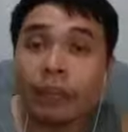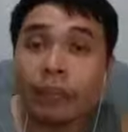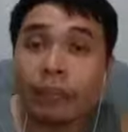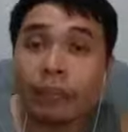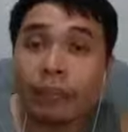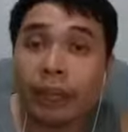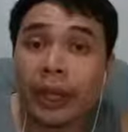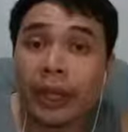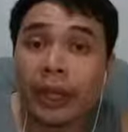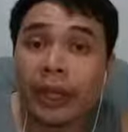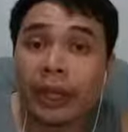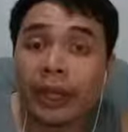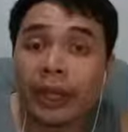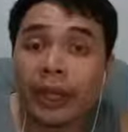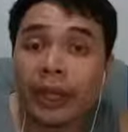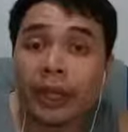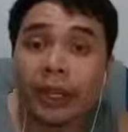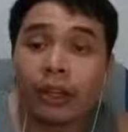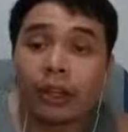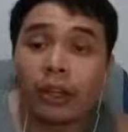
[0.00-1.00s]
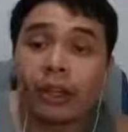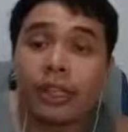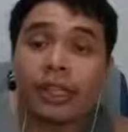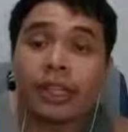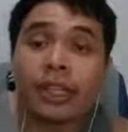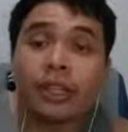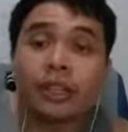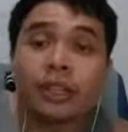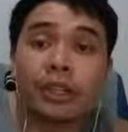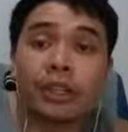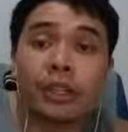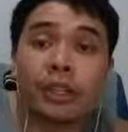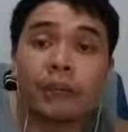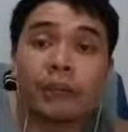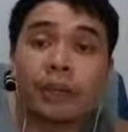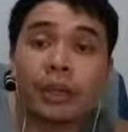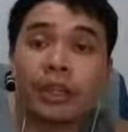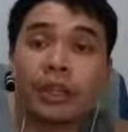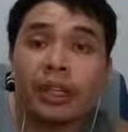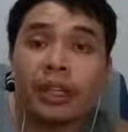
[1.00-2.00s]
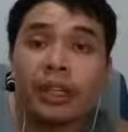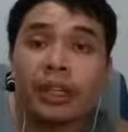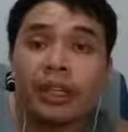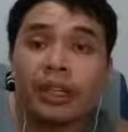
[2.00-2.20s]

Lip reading: to pick a call center company.